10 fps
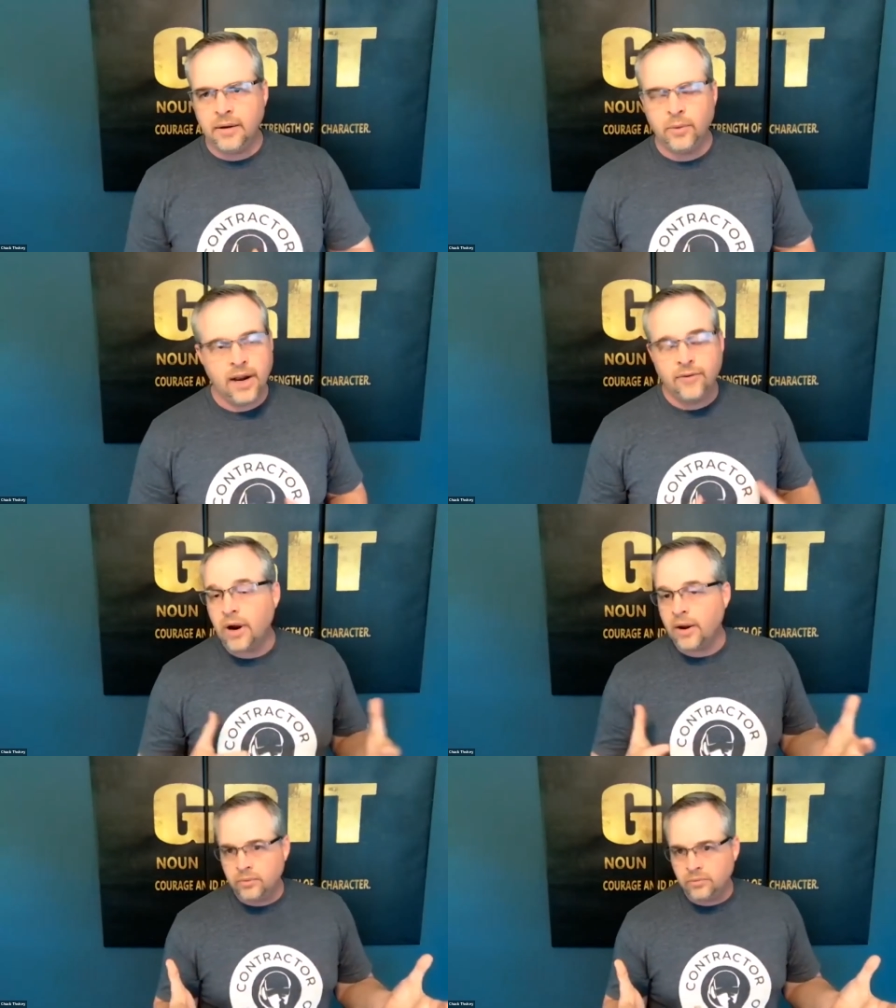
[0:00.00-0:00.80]
whatever
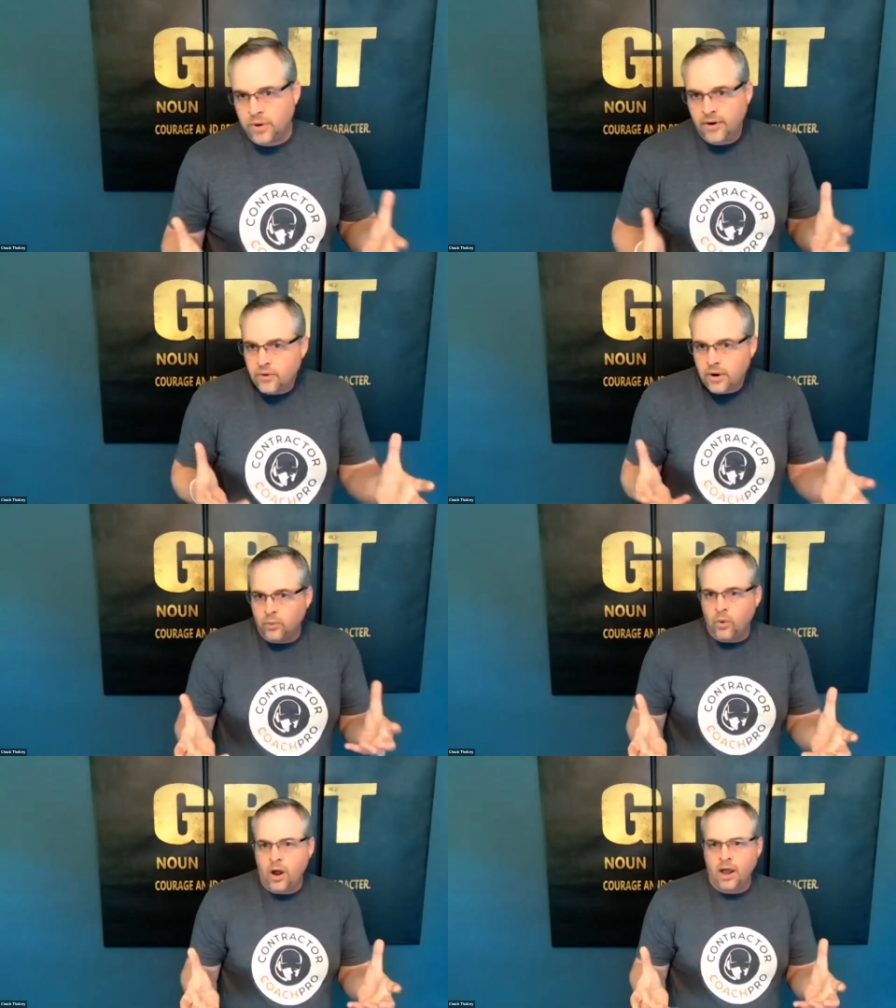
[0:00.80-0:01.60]

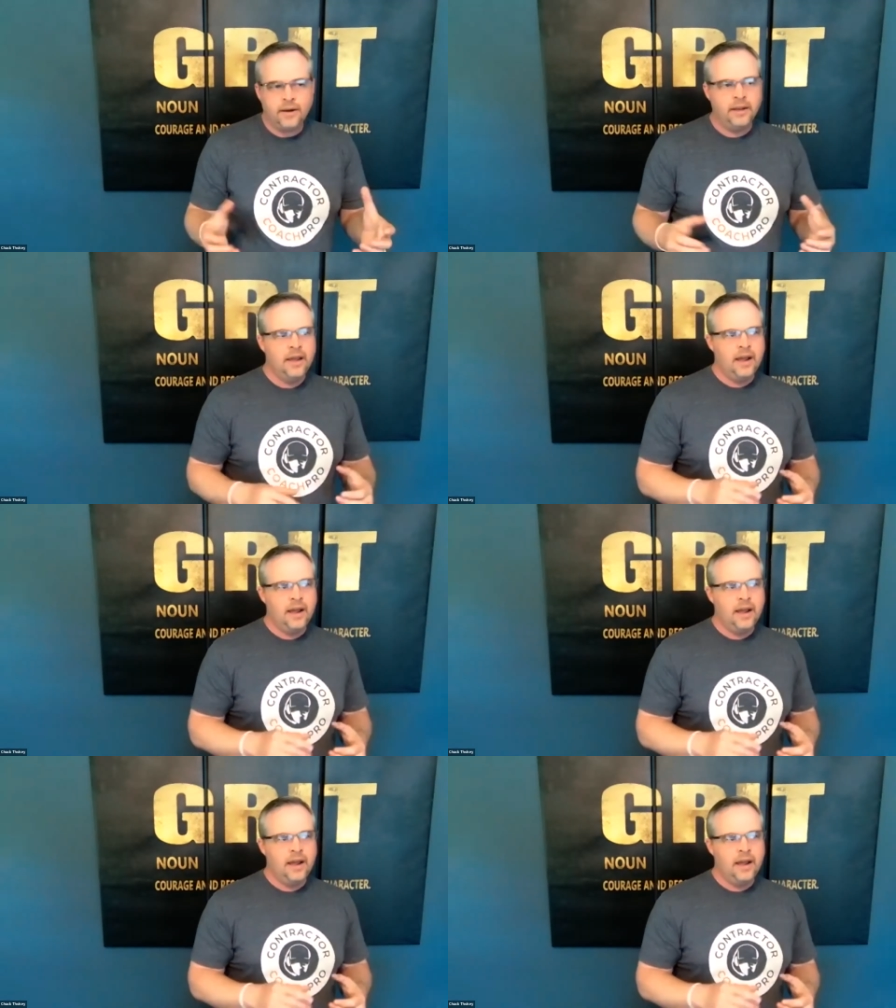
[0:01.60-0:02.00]
I want.